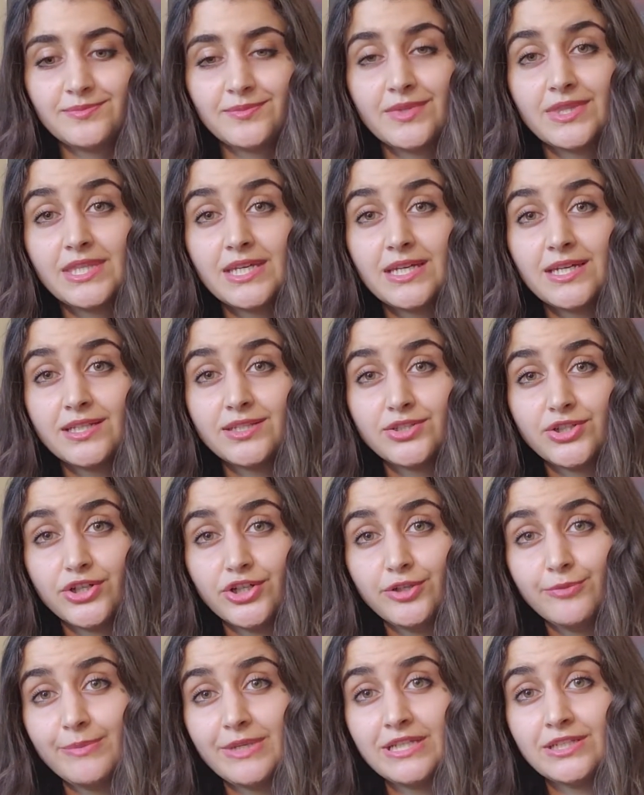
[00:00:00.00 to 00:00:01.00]
The
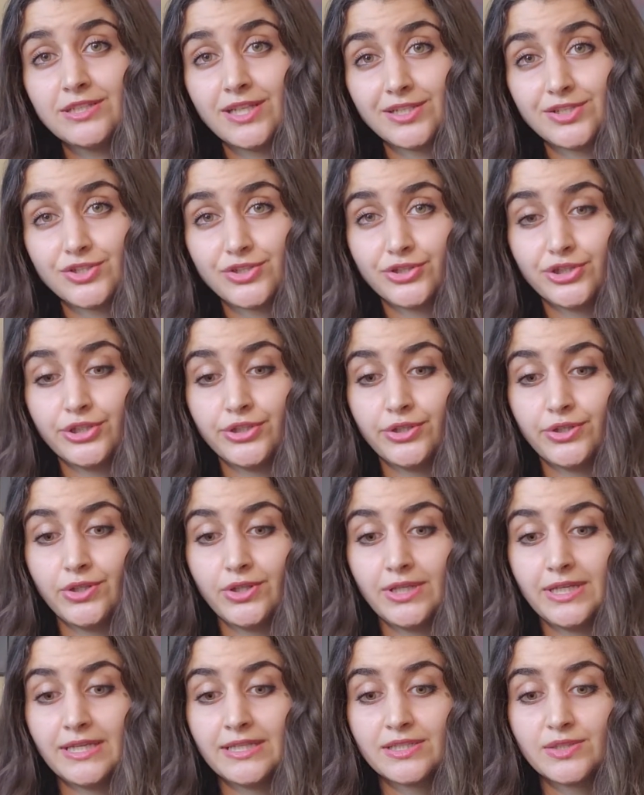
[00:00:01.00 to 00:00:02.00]
term industrial
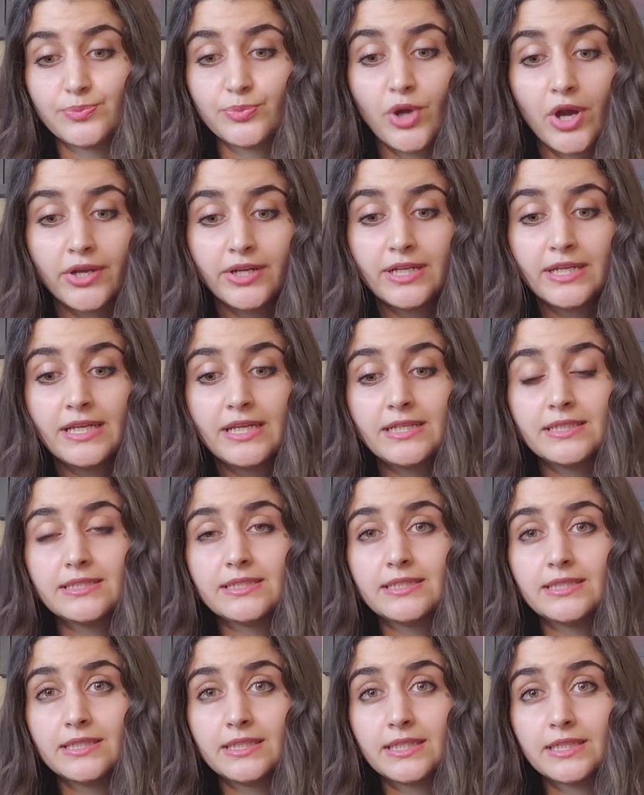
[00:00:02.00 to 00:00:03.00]
is broadening
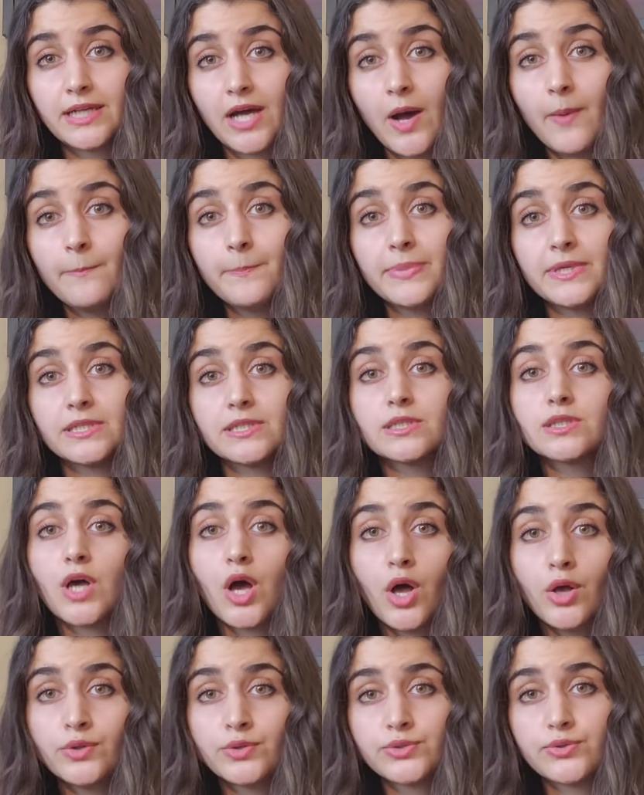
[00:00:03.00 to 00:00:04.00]
to encompass
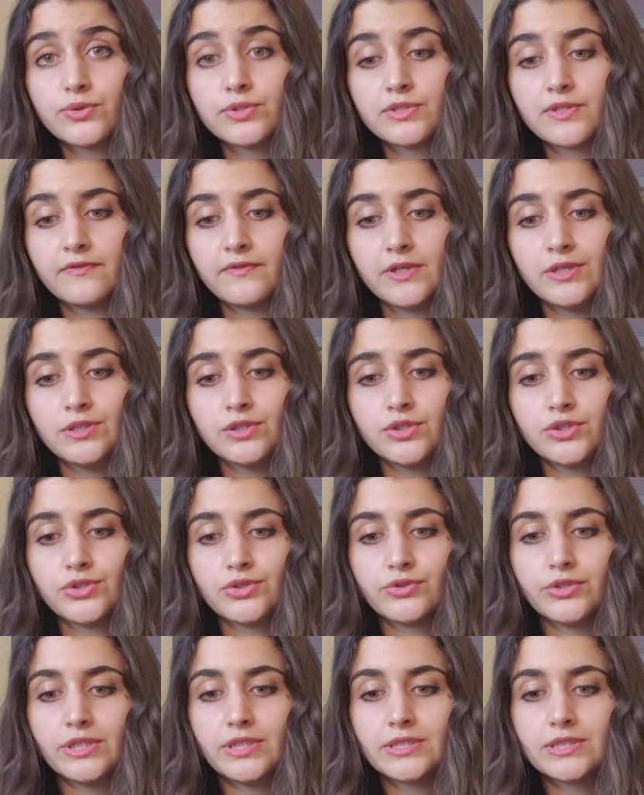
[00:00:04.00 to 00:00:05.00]
all sorts of
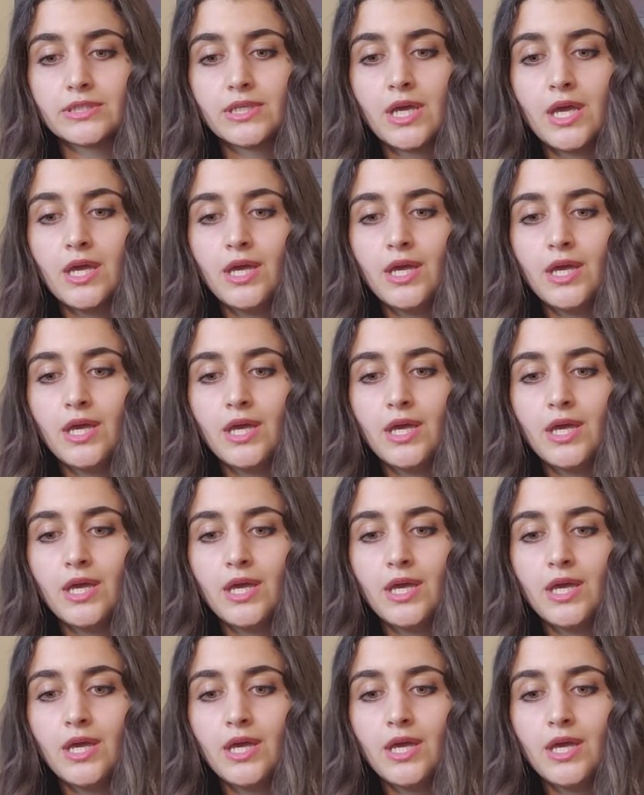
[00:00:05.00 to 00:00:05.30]
industries,